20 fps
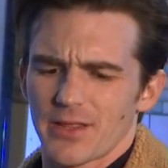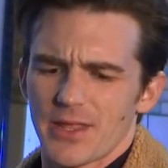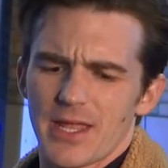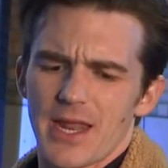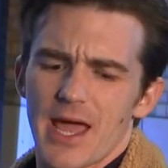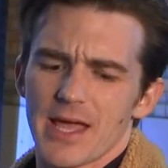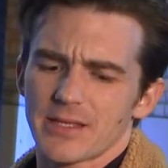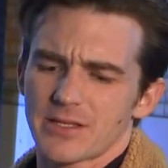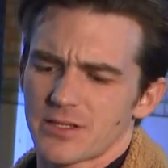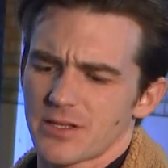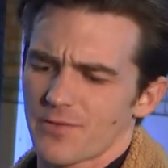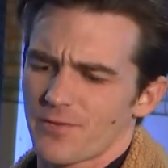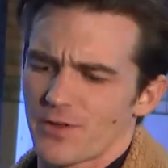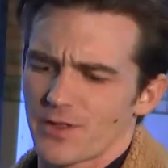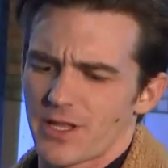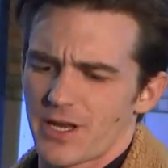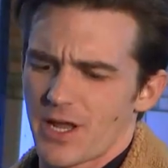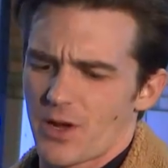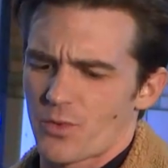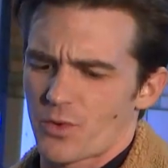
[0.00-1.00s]
They'd had stuff
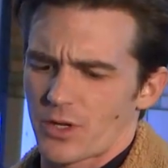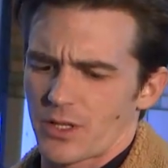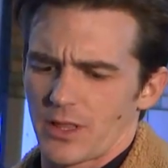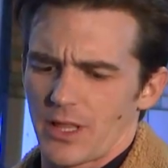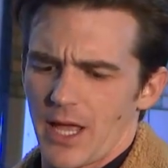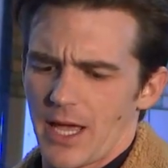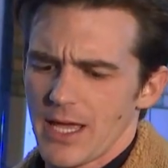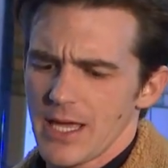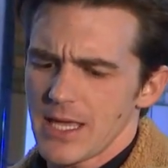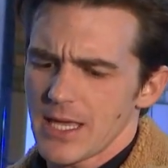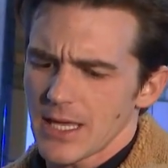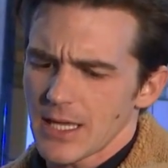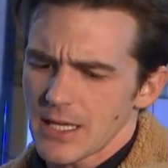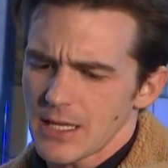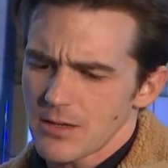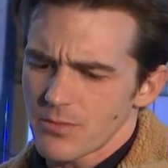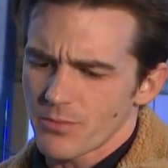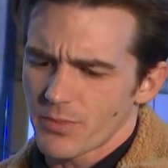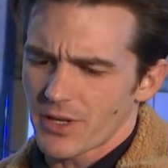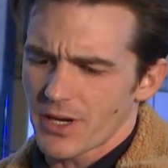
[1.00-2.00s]
on the network like
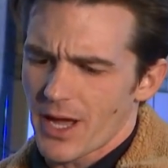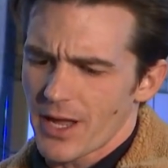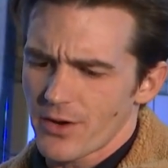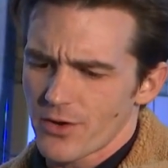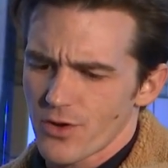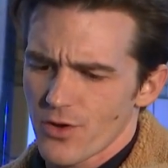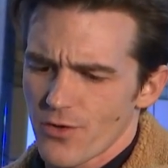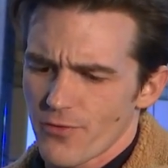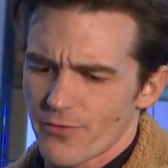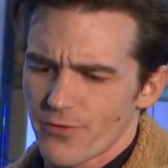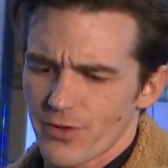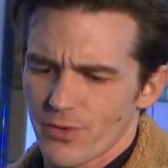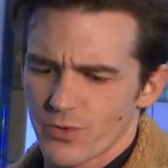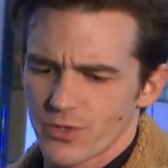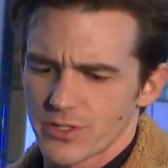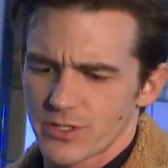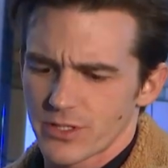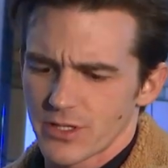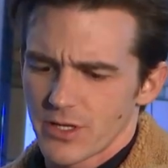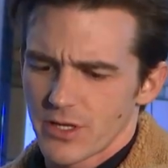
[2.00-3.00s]
it, but I don't know if it
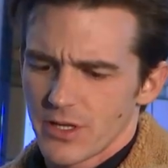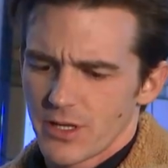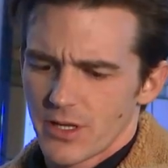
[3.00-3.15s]
was